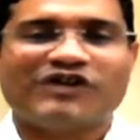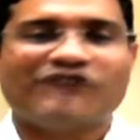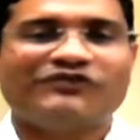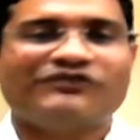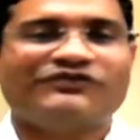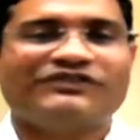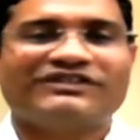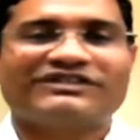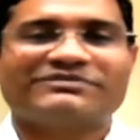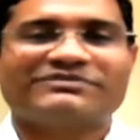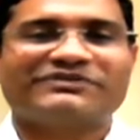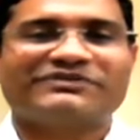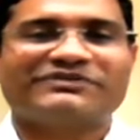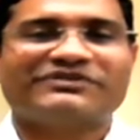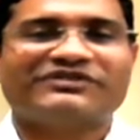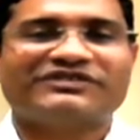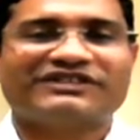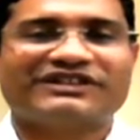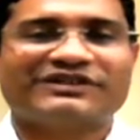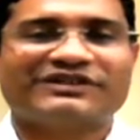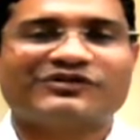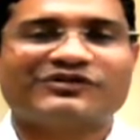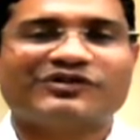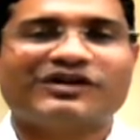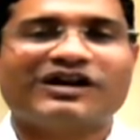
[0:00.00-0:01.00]
first before
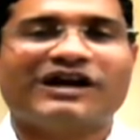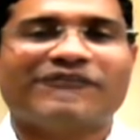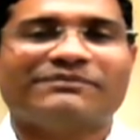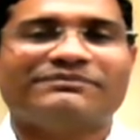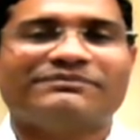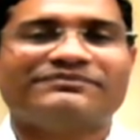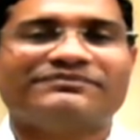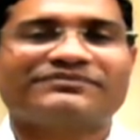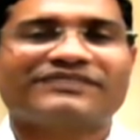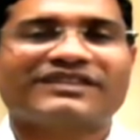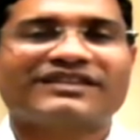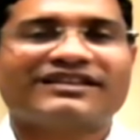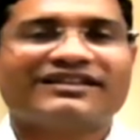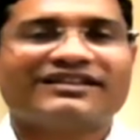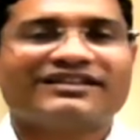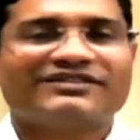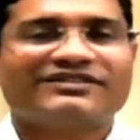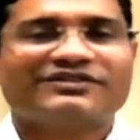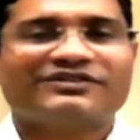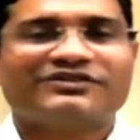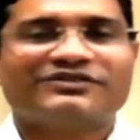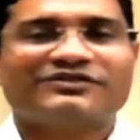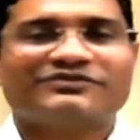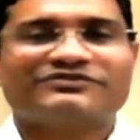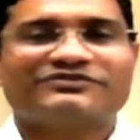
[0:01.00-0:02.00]
they go up.
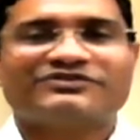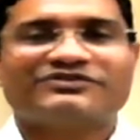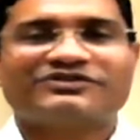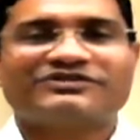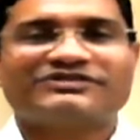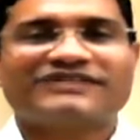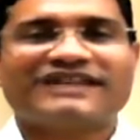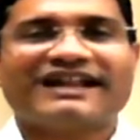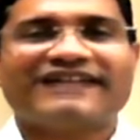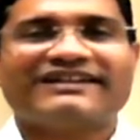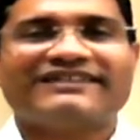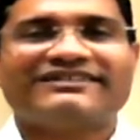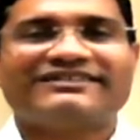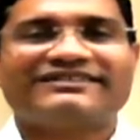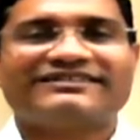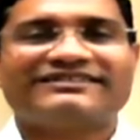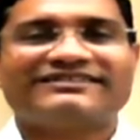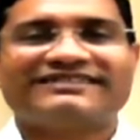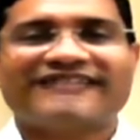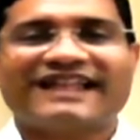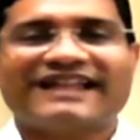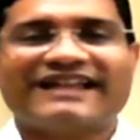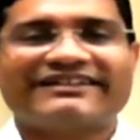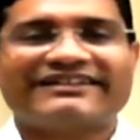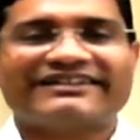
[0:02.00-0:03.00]
So, so that,
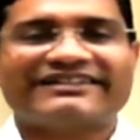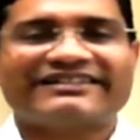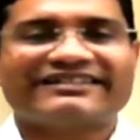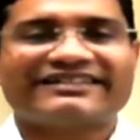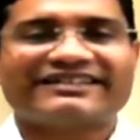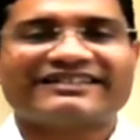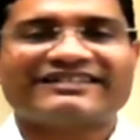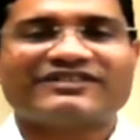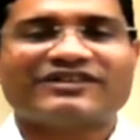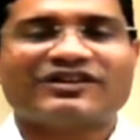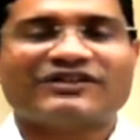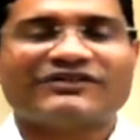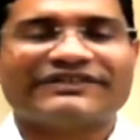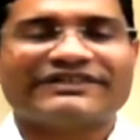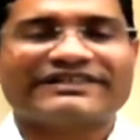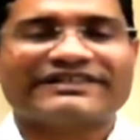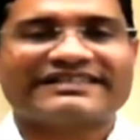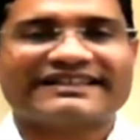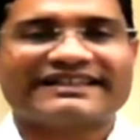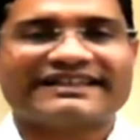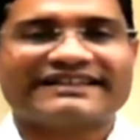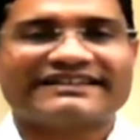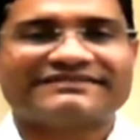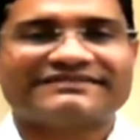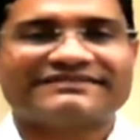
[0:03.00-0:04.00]
that risk is always there.